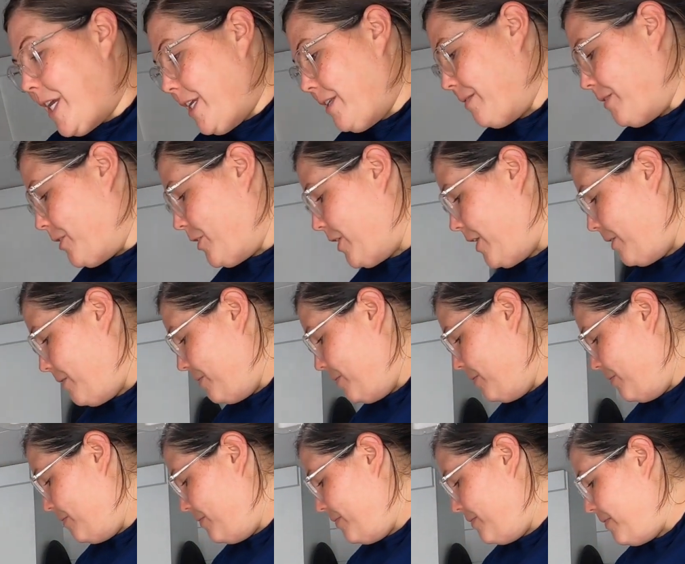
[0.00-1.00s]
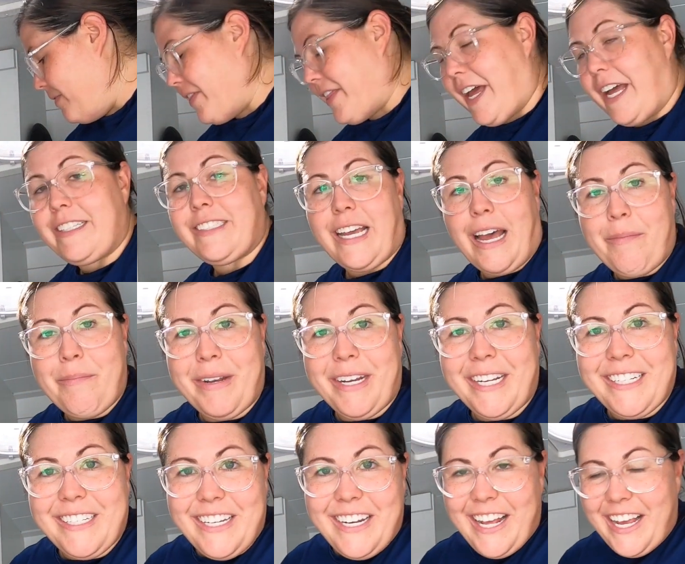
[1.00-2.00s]
it. So that's
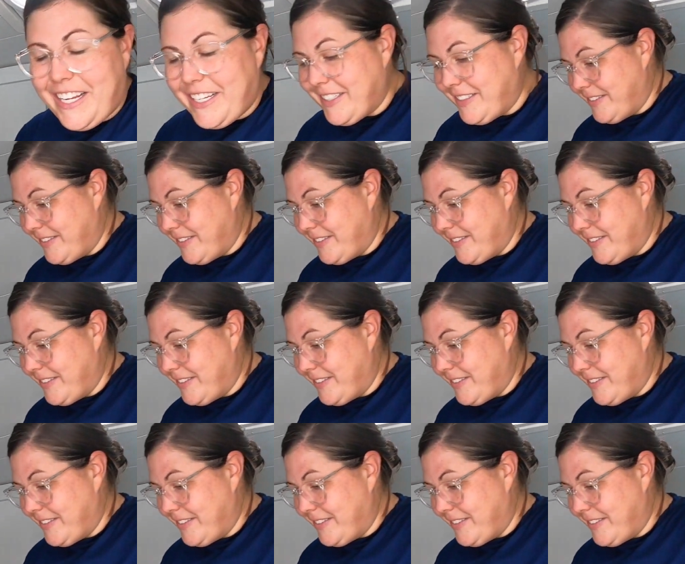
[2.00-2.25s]
happening today.